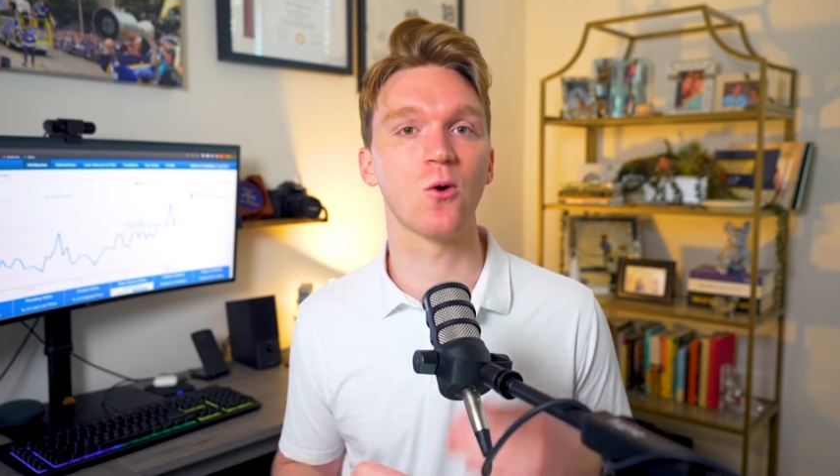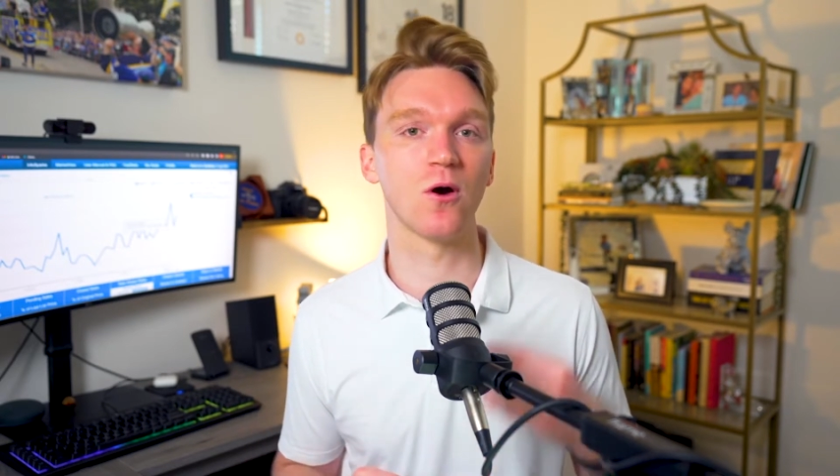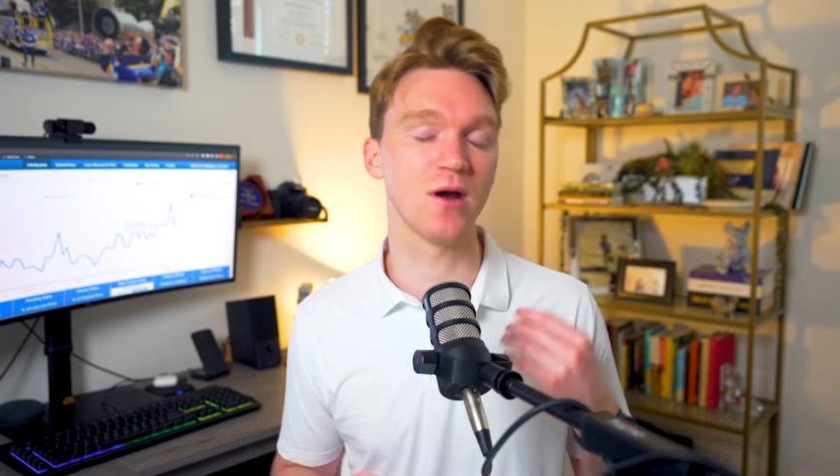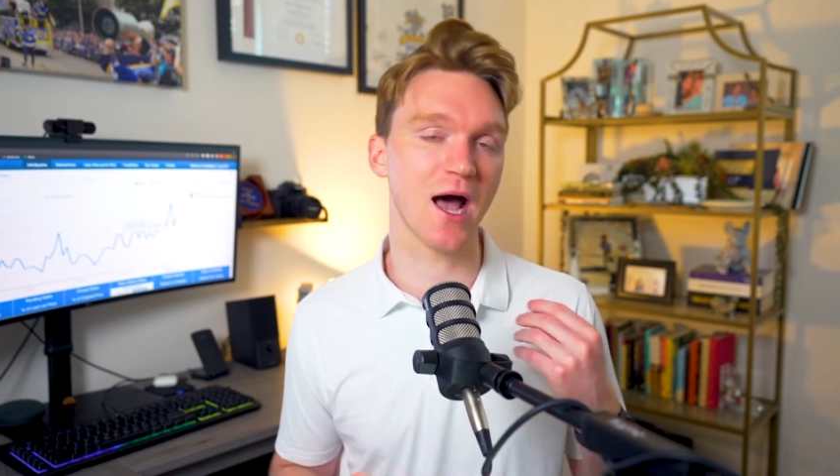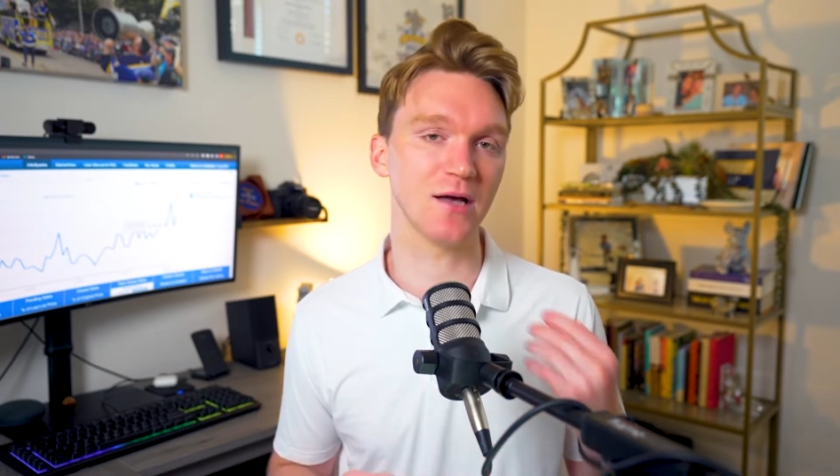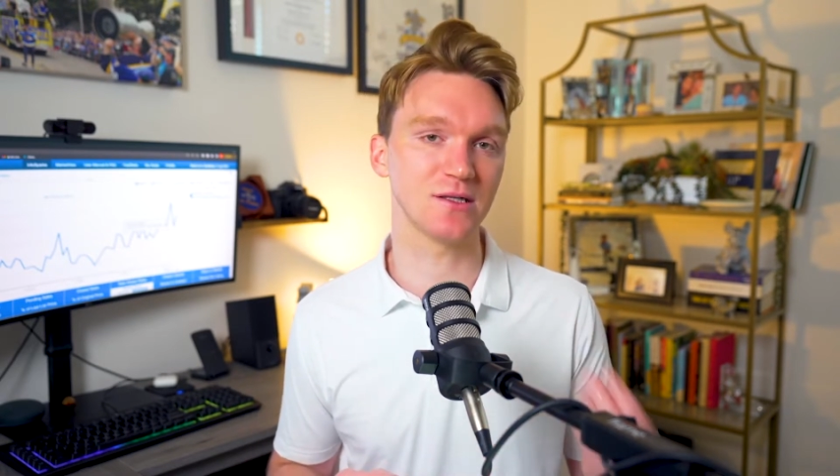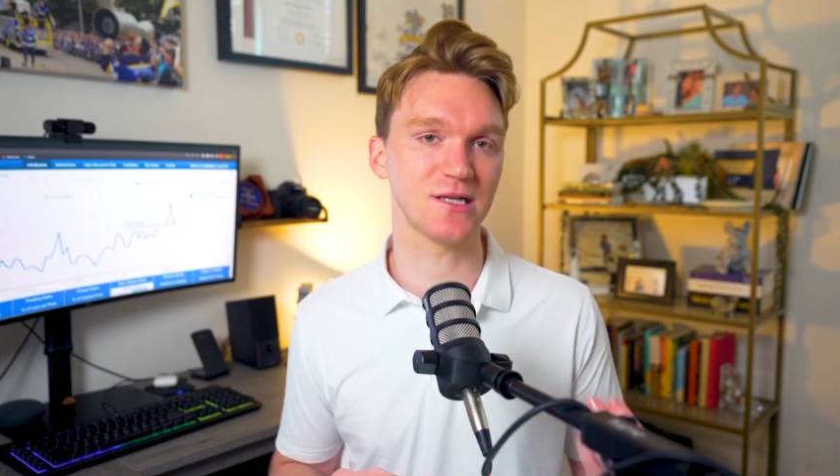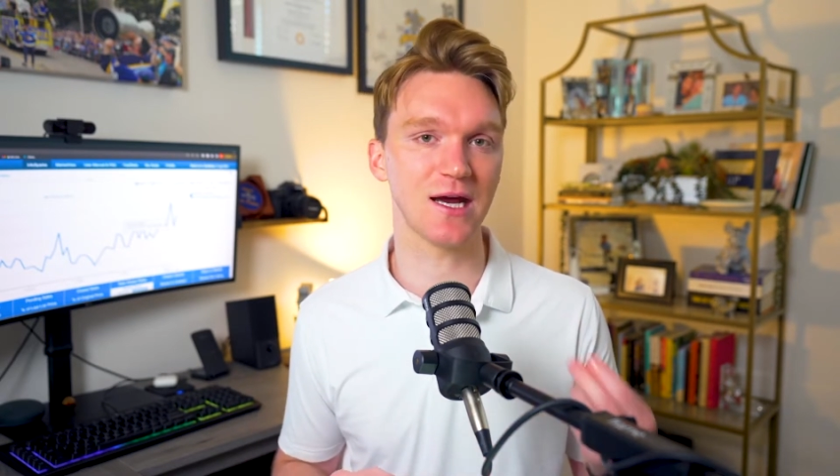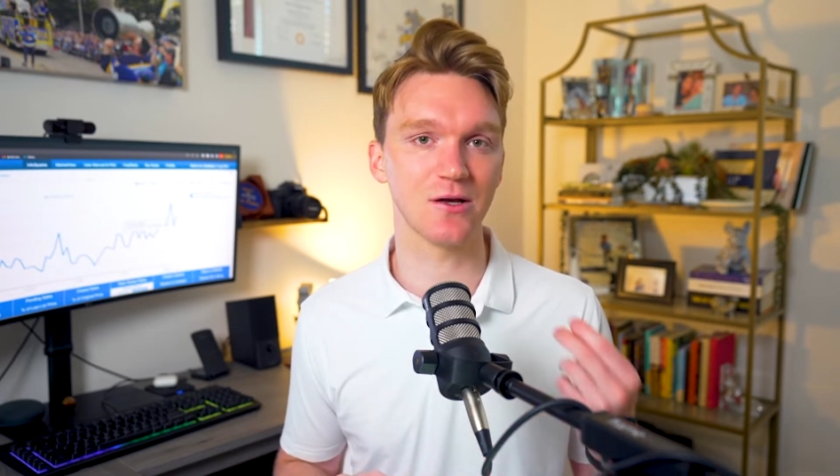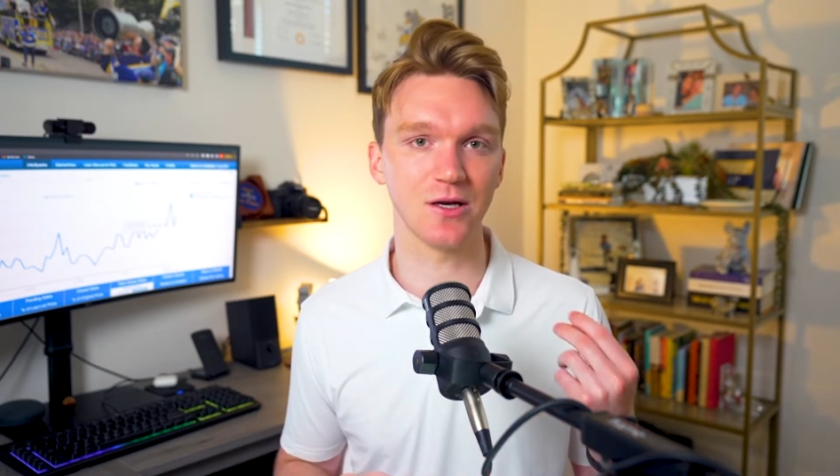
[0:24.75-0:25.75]
or not
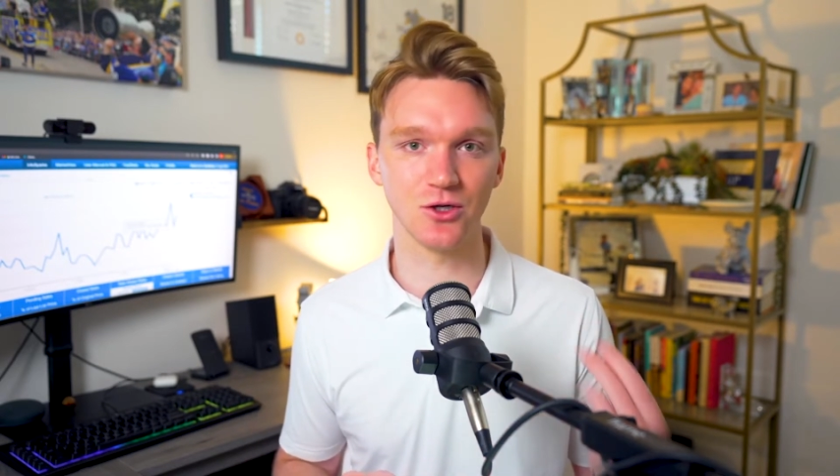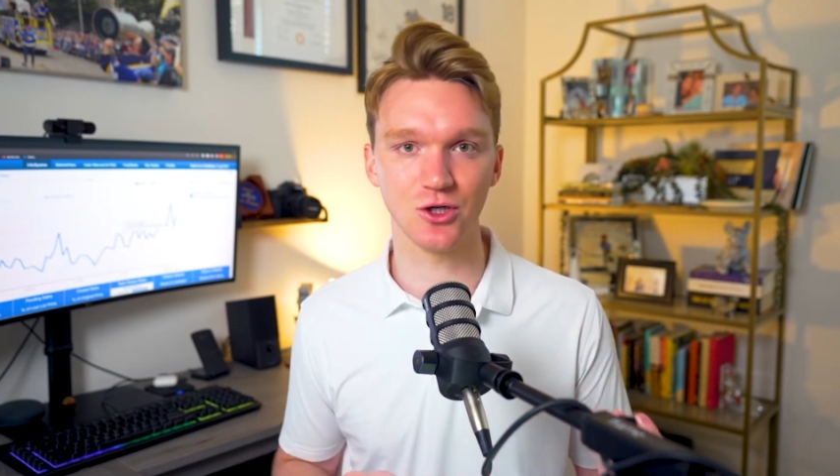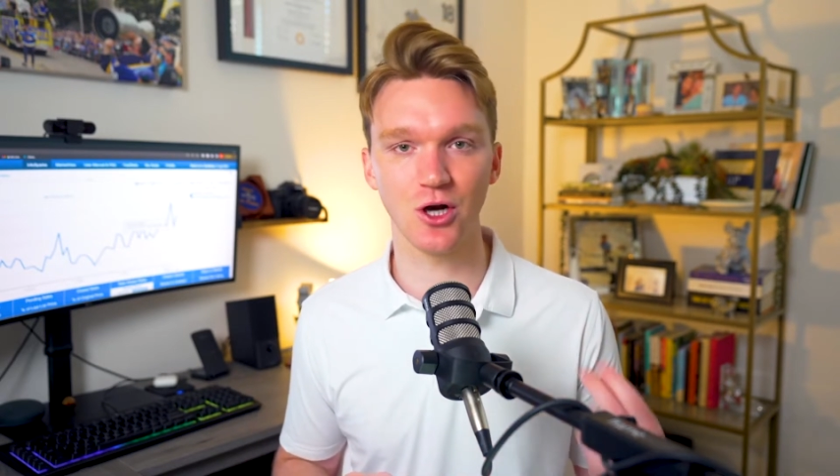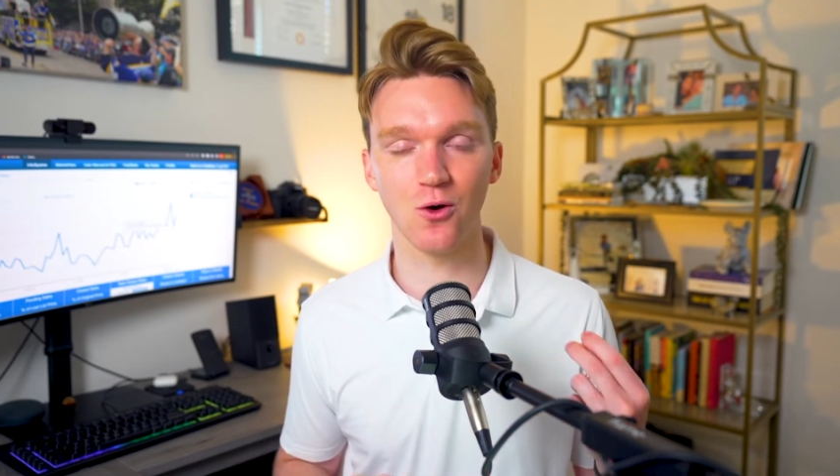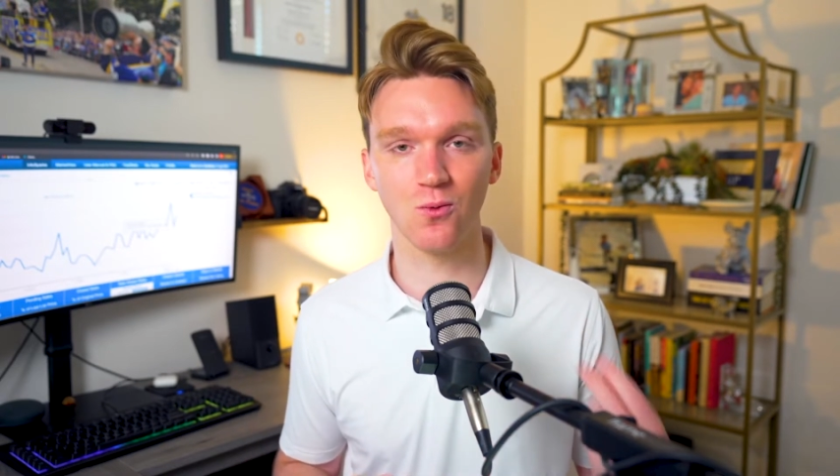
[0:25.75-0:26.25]
sale and show